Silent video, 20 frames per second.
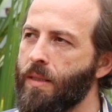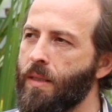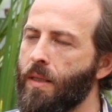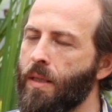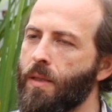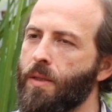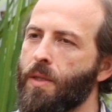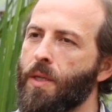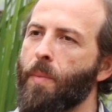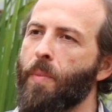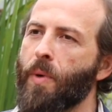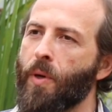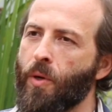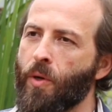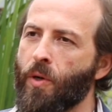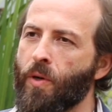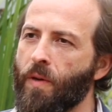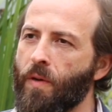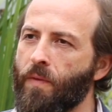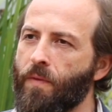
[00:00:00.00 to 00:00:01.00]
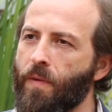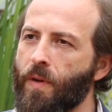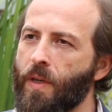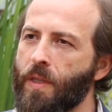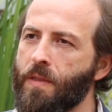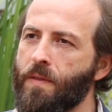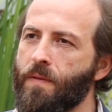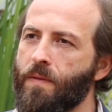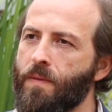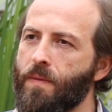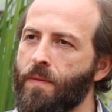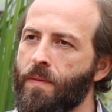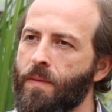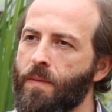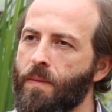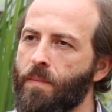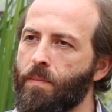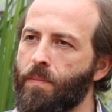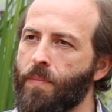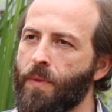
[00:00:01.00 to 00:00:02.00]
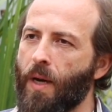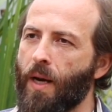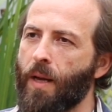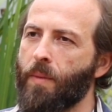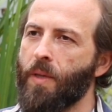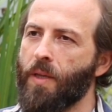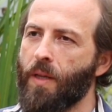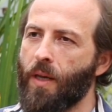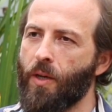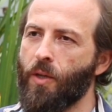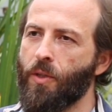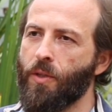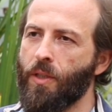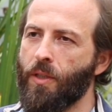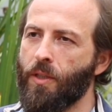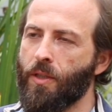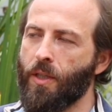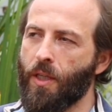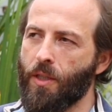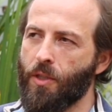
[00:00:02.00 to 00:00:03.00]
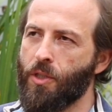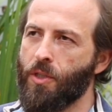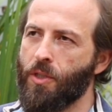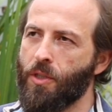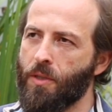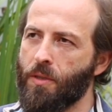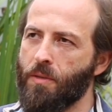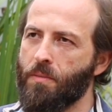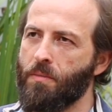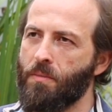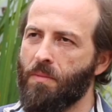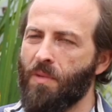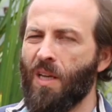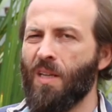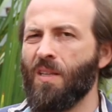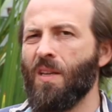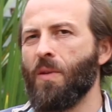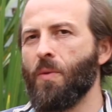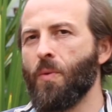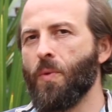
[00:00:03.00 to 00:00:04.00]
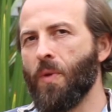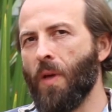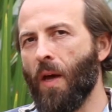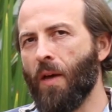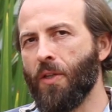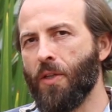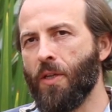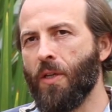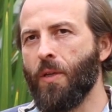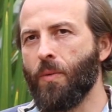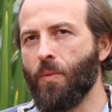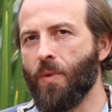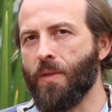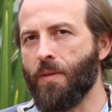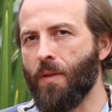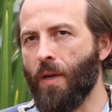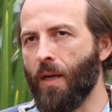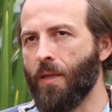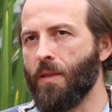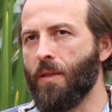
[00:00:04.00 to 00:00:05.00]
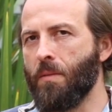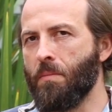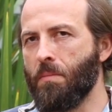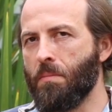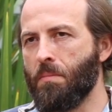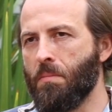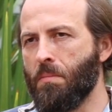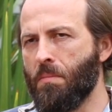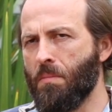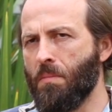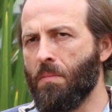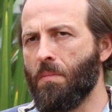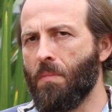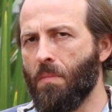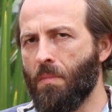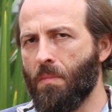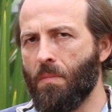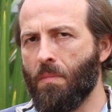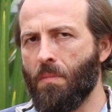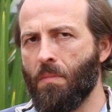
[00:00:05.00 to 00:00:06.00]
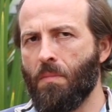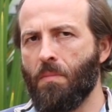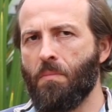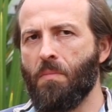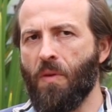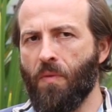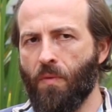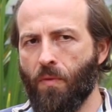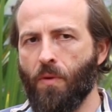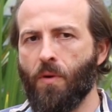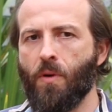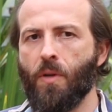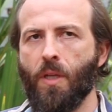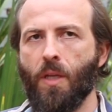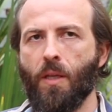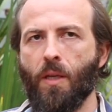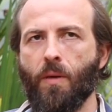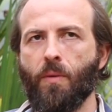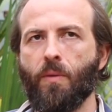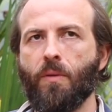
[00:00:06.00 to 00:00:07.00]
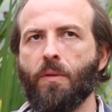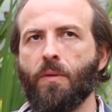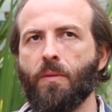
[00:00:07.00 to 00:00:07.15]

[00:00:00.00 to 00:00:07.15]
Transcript: as an entrepreneur, the first time that I got in touch, I think it was actually before that I